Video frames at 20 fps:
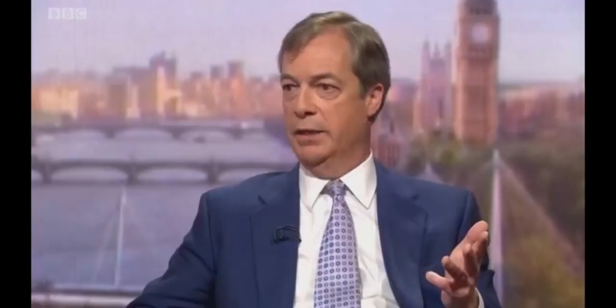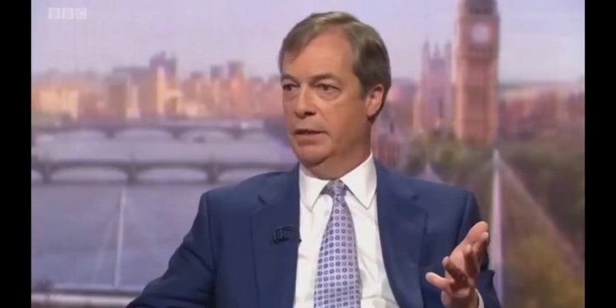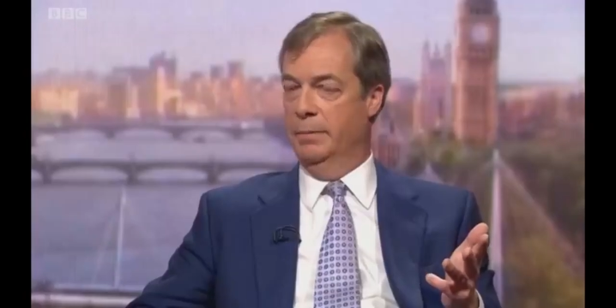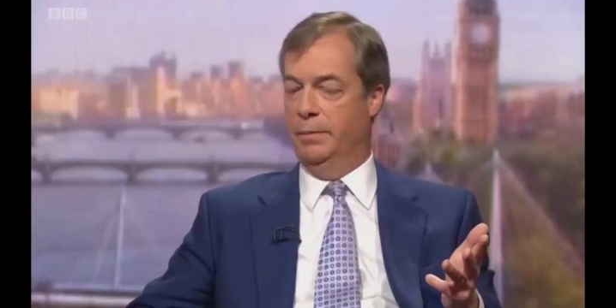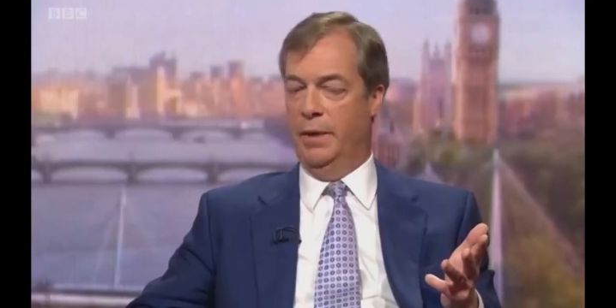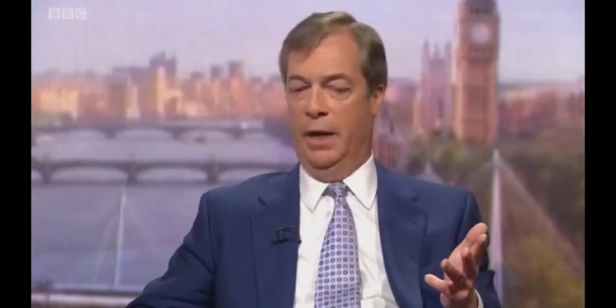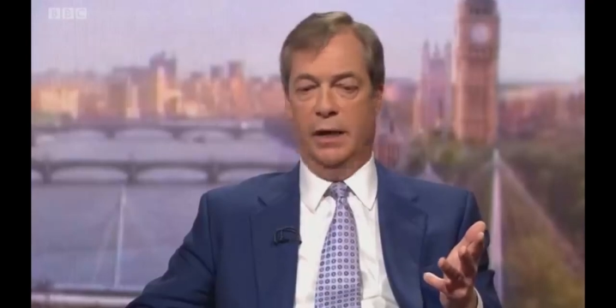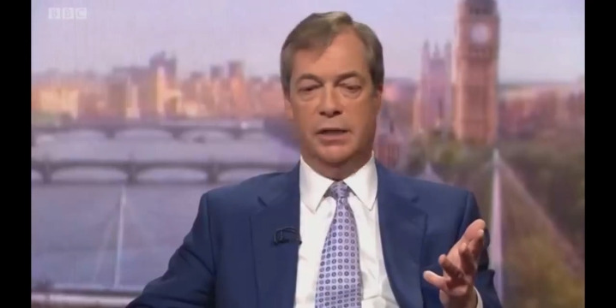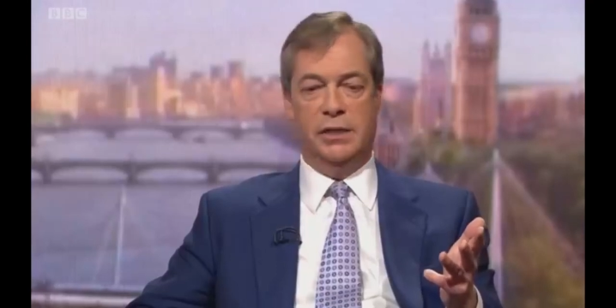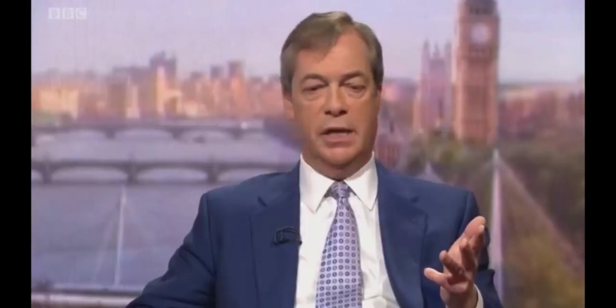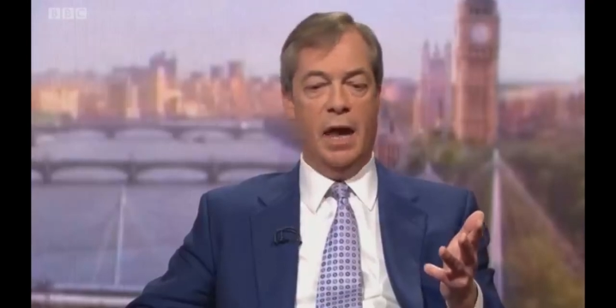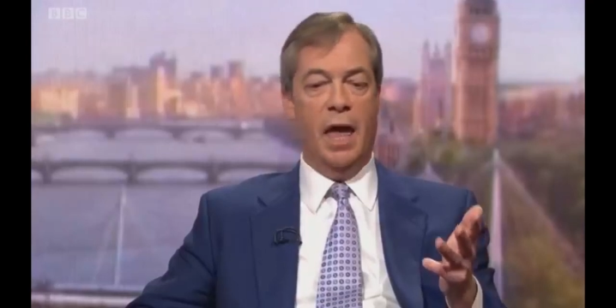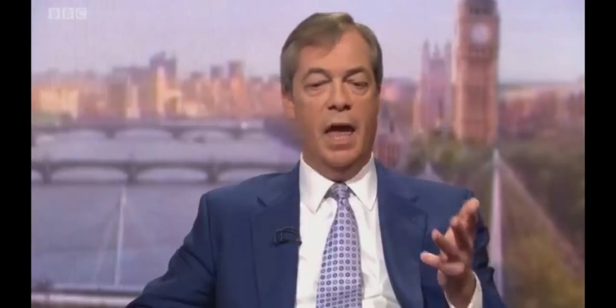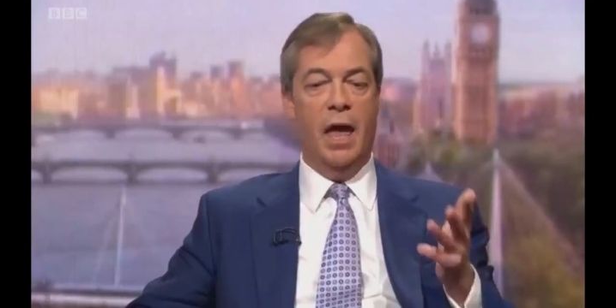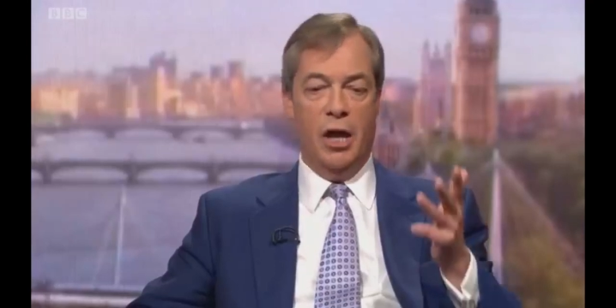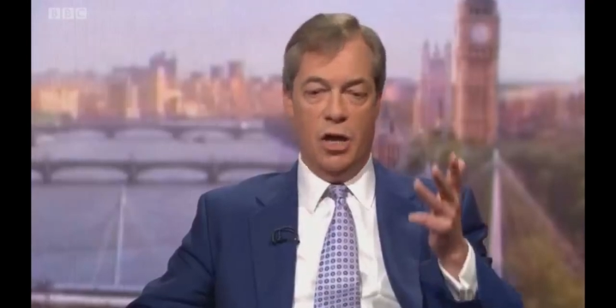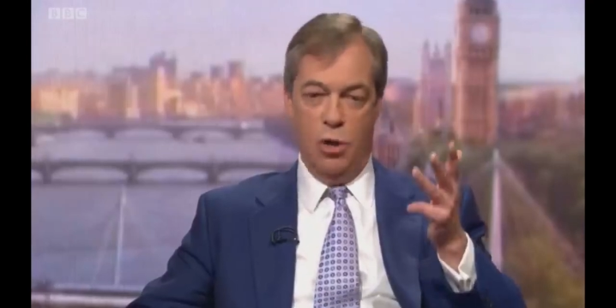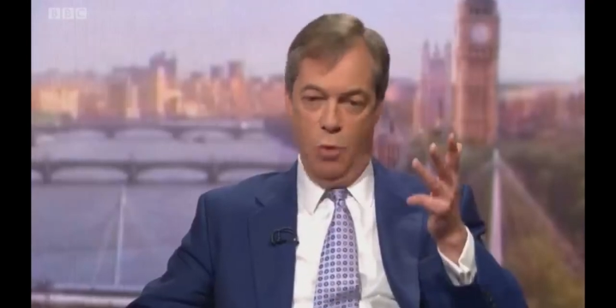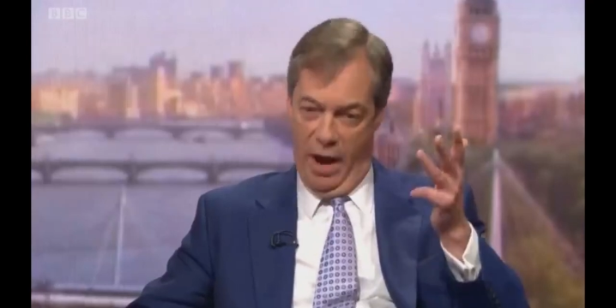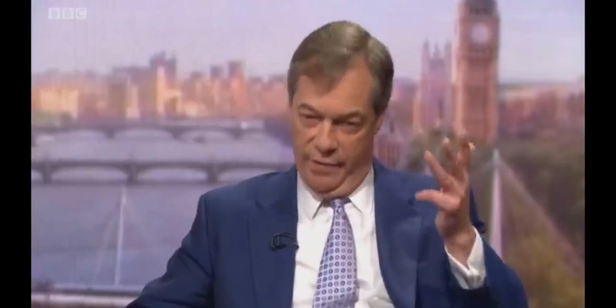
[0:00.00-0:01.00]
of the Brexit
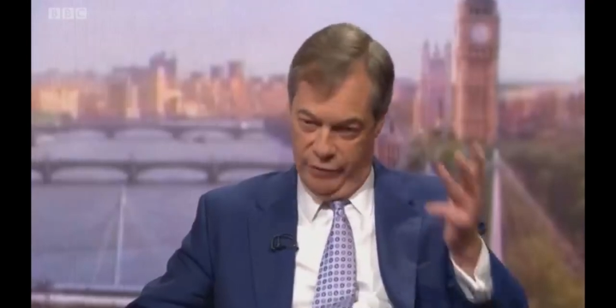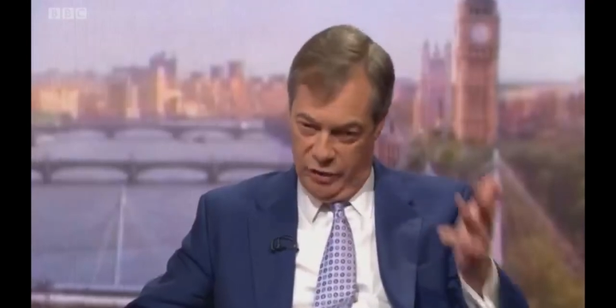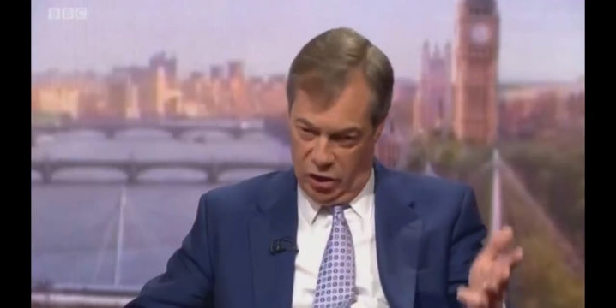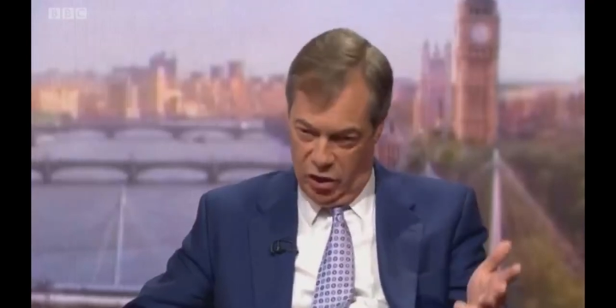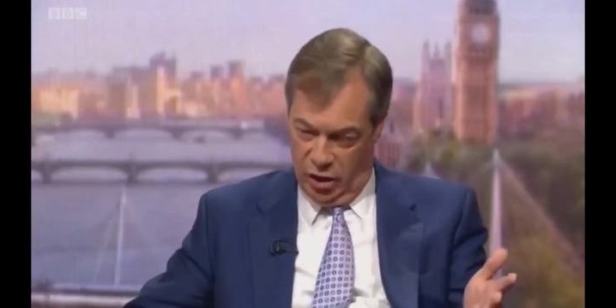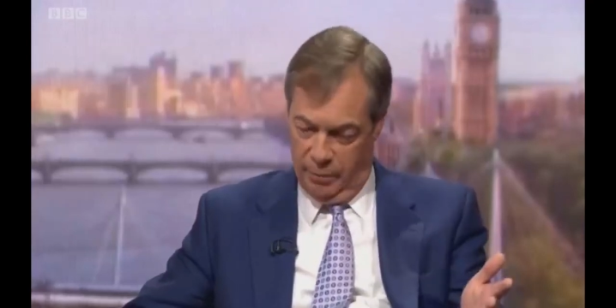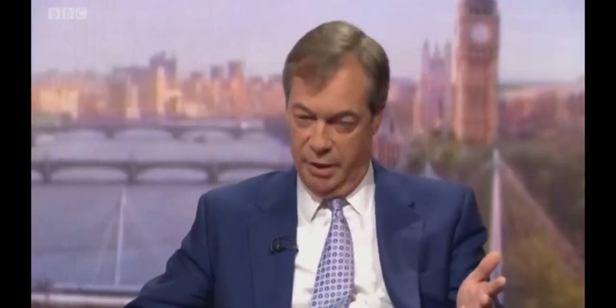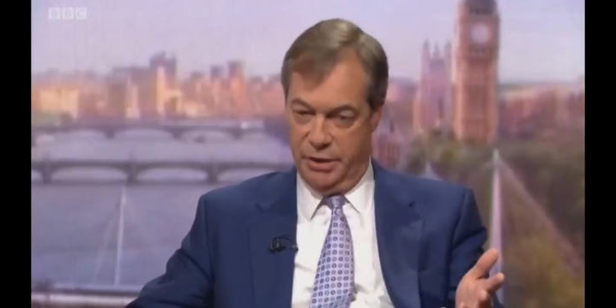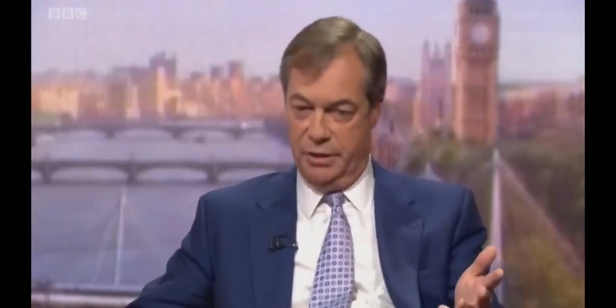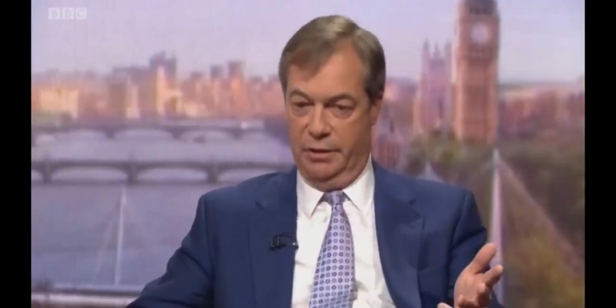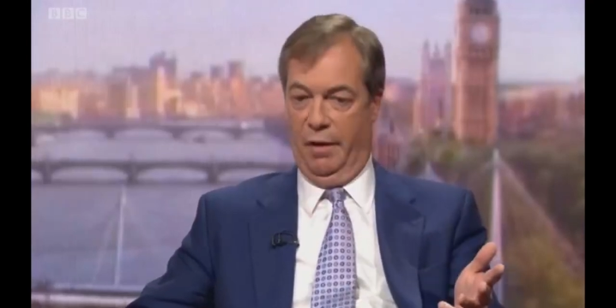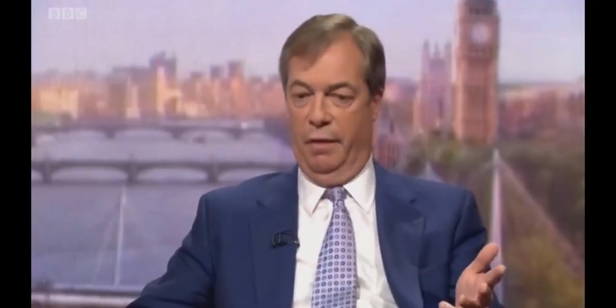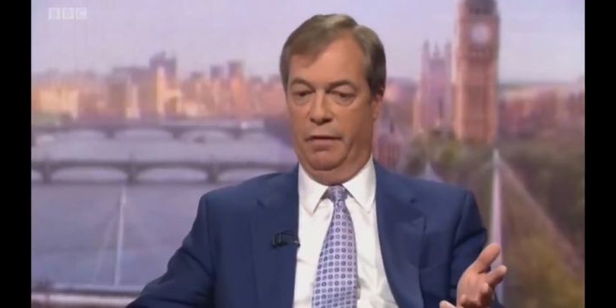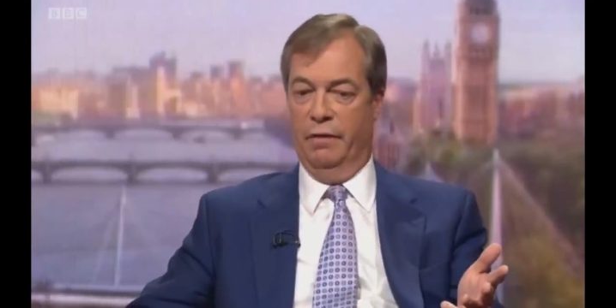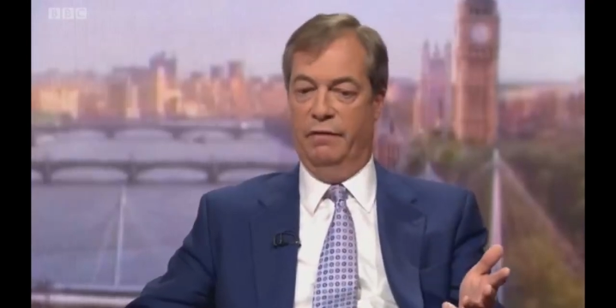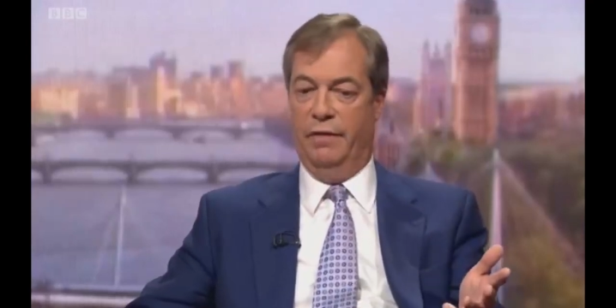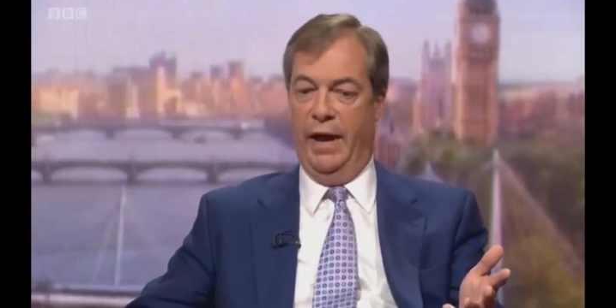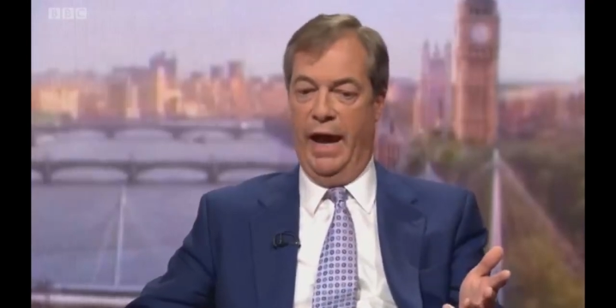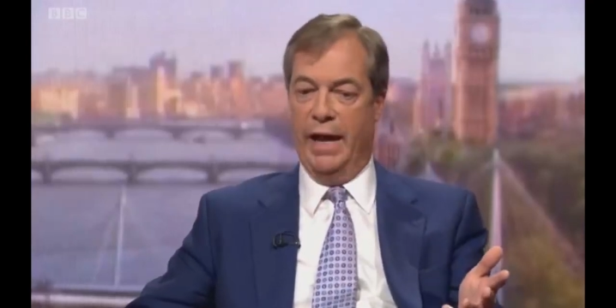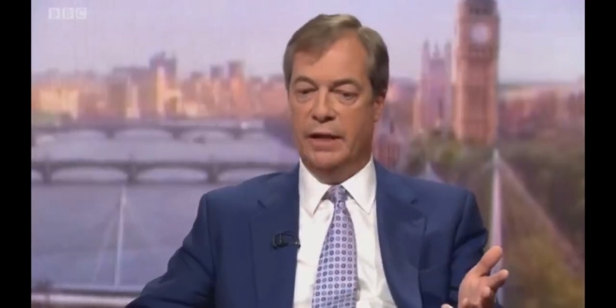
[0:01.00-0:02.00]
Party. You haven't
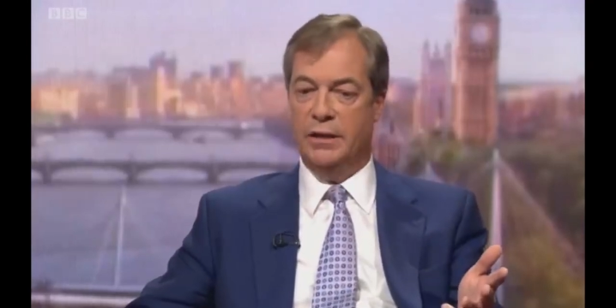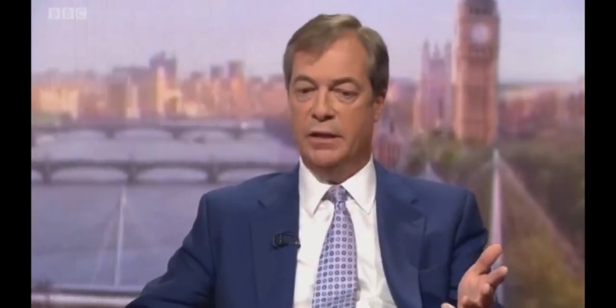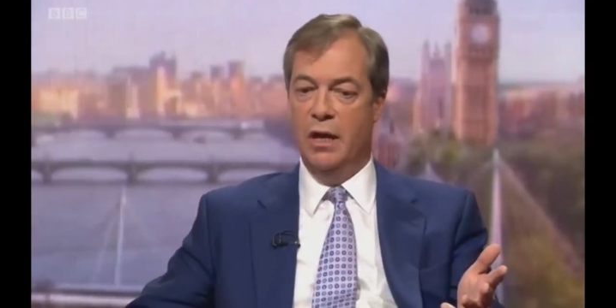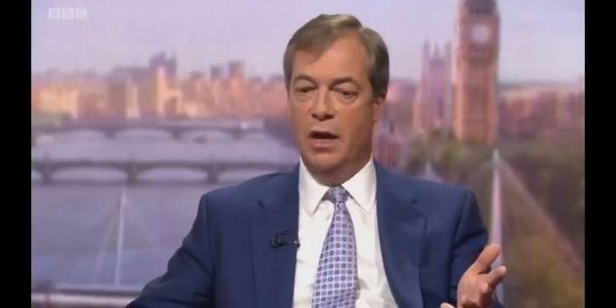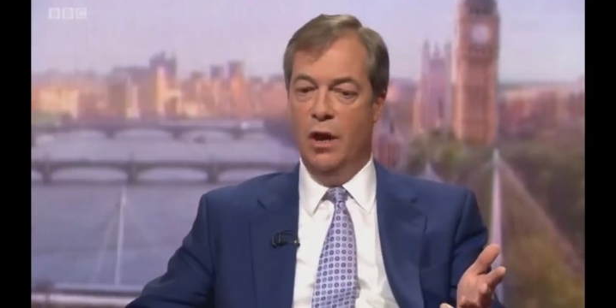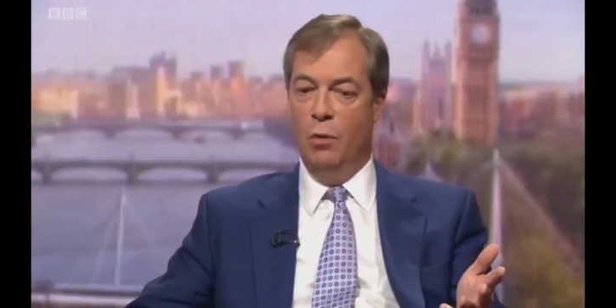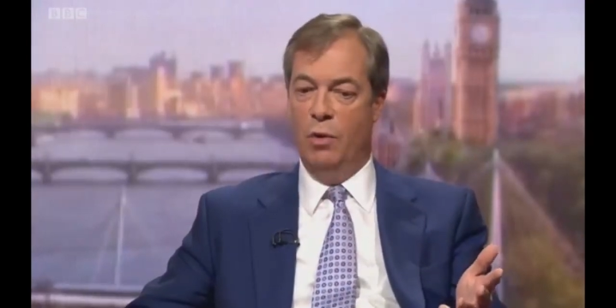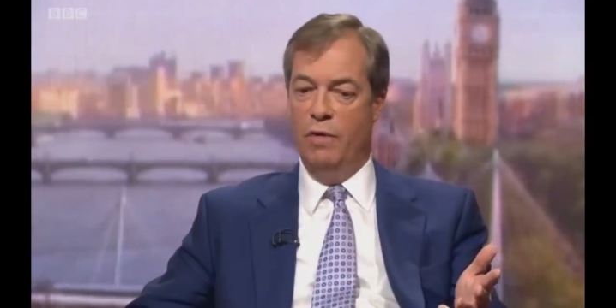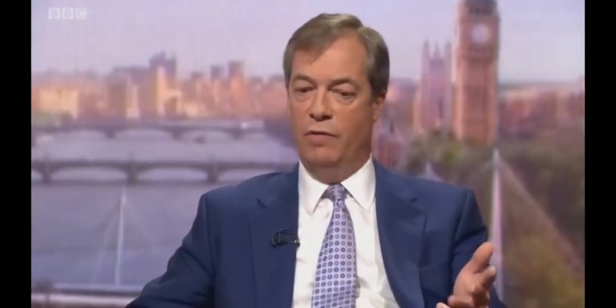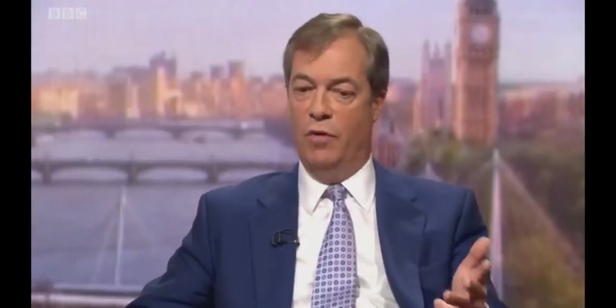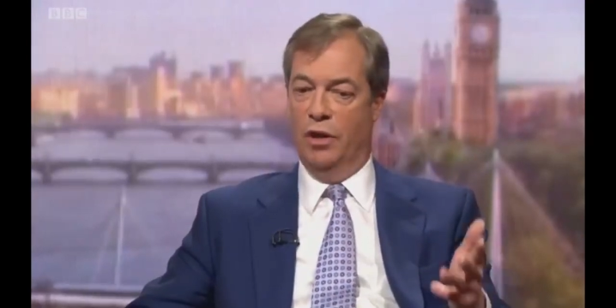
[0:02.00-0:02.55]
commented on the fact